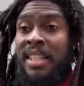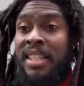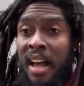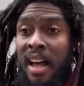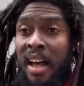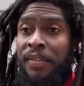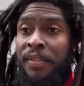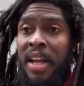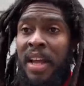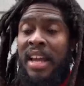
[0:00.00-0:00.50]

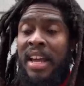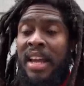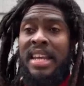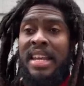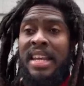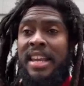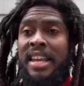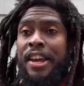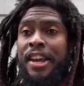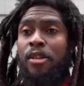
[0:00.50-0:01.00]
themselves.
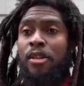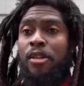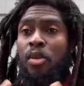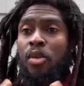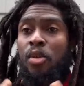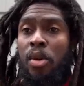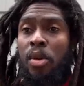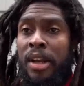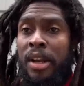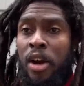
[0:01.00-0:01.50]
They
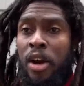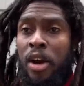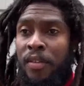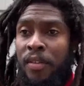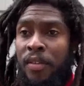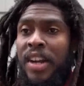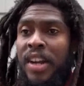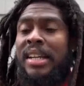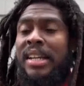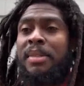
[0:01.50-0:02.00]
can't
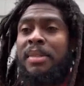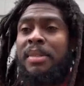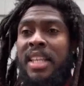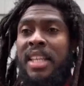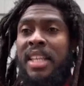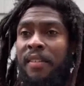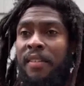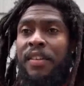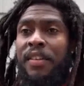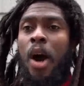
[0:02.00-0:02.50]
govern
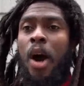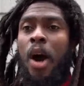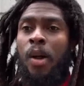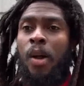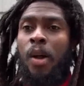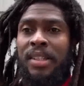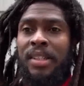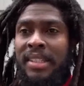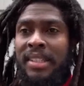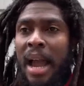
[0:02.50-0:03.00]
themselves
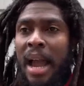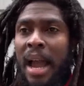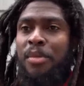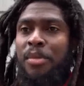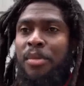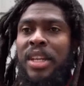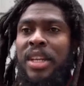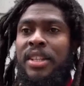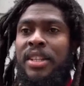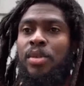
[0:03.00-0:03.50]
all the
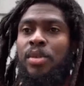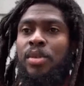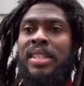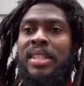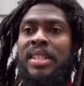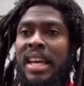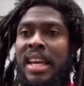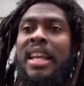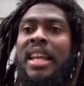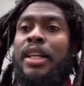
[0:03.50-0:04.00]
time. We need
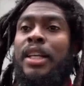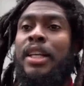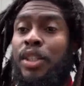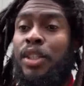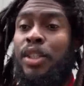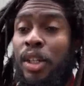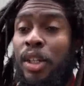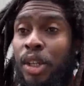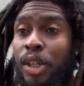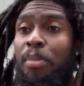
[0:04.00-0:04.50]
to send
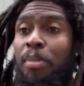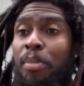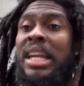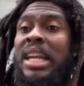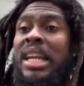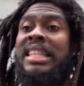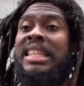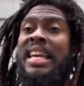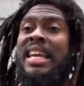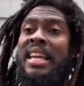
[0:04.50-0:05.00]
soldiers.
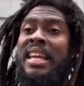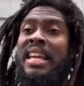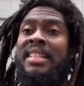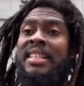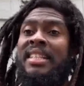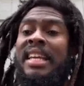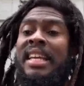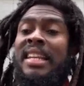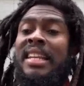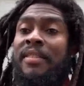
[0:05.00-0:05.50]
But the thing
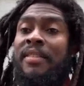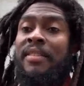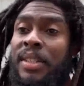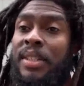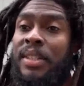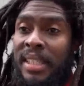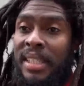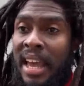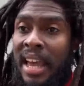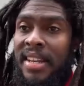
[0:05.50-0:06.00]
is, they
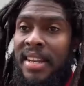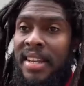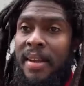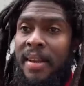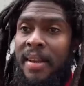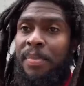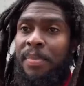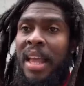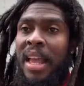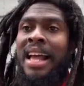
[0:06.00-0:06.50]
never said
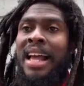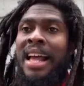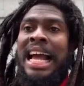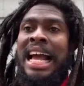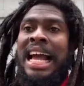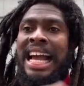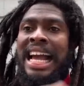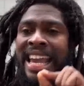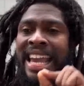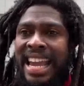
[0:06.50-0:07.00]

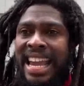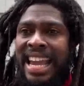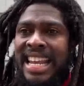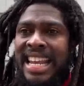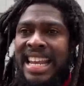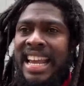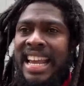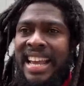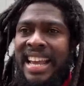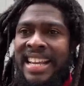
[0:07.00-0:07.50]

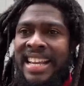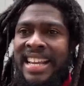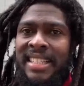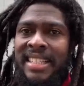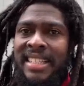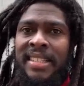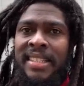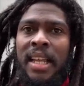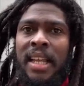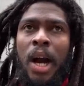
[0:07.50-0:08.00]
Haiti
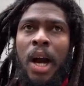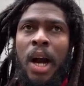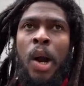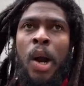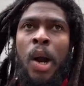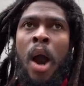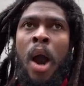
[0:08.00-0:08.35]
is